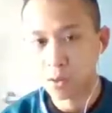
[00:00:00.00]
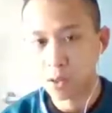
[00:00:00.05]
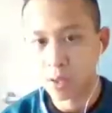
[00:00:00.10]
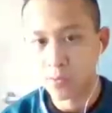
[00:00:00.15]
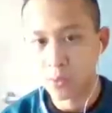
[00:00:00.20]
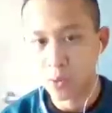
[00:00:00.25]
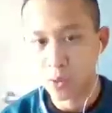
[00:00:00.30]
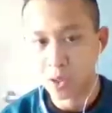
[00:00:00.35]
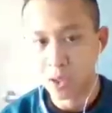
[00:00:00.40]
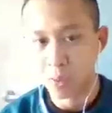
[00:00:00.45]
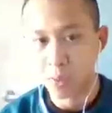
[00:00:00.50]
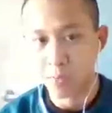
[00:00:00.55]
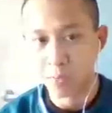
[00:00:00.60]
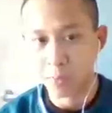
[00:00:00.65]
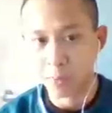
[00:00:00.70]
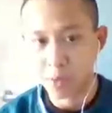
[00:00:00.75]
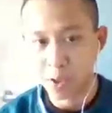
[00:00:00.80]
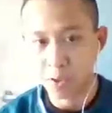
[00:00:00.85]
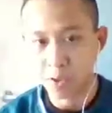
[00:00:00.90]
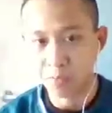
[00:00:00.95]
If you think about it,
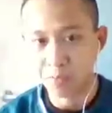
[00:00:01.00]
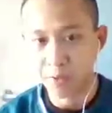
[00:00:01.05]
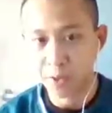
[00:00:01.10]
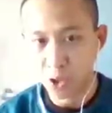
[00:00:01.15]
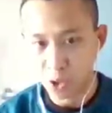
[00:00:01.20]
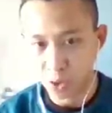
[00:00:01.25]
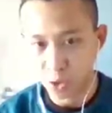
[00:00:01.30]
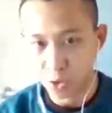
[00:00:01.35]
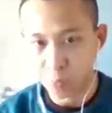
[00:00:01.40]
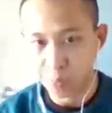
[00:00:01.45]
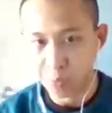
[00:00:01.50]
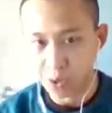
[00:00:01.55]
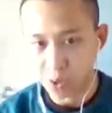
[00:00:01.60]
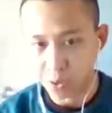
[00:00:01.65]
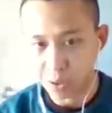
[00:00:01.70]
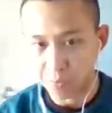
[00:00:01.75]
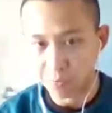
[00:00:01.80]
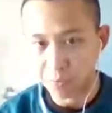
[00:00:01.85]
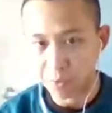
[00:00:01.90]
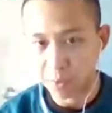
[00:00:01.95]
from start to finish, turnip is
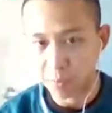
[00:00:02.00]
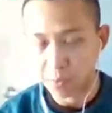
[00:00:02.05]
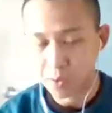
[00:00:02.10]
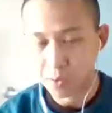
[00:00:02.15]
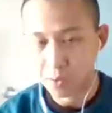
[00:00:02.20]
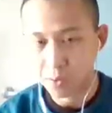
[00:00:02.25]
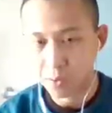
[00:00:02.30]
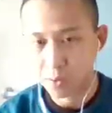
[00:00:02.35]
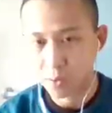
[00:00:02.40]
30 frames.